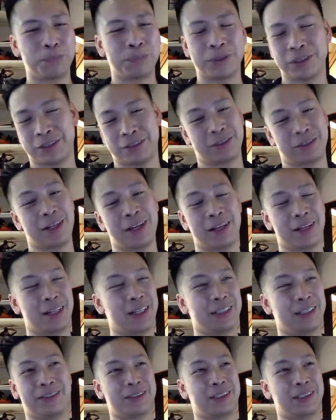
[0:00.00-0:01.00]
it's not
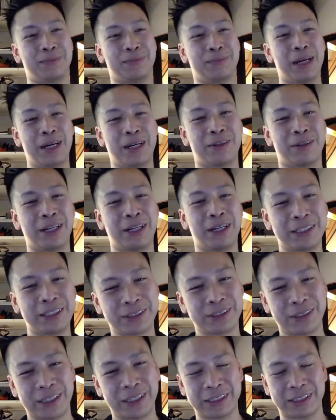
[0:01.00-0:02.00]
us. It doesn't matter, right?
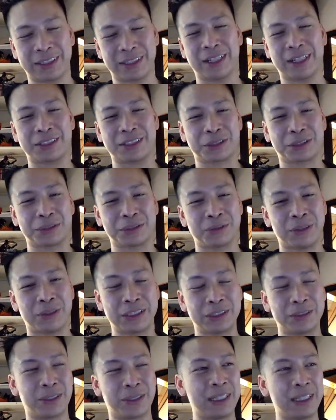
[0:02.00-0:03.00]
So I was like, oh, screwed,
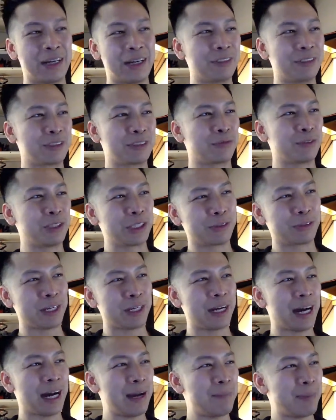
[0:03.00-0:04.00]
right? So I have this really
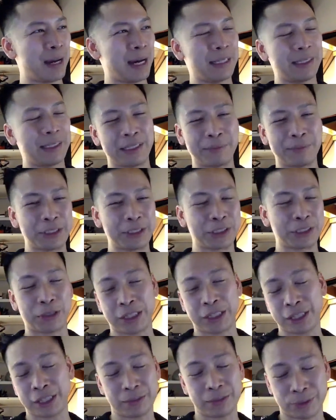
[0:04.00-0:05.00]
great iPad that makes a
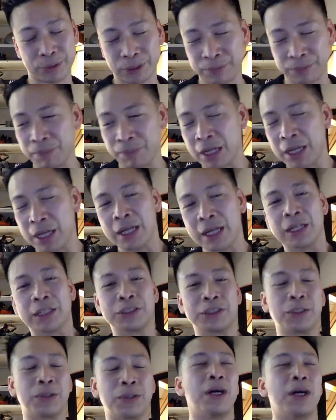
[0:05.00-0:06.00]
great cutting board. So